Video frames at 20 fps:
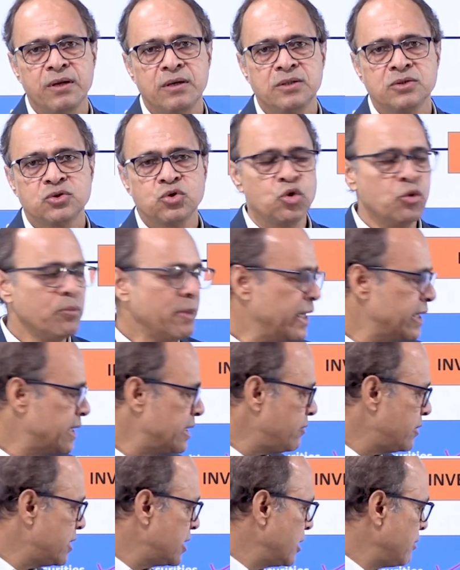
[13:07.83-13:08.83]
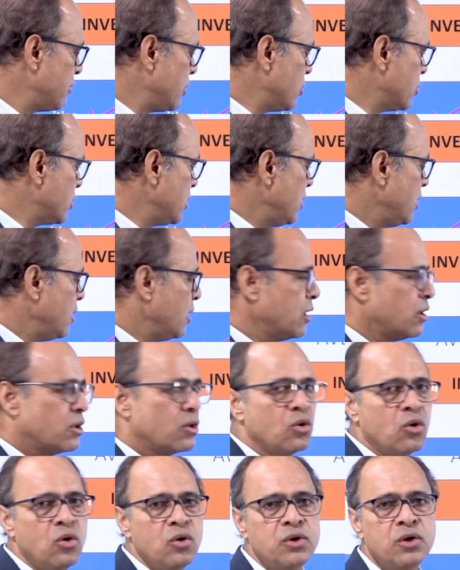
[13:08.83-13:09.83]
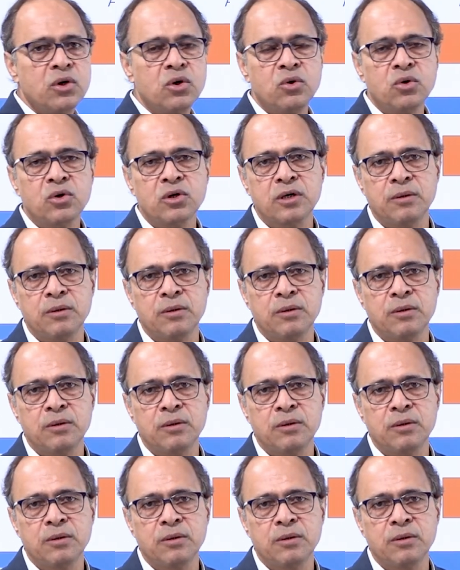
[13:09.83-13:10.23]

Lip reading: So you might have heard about gold loan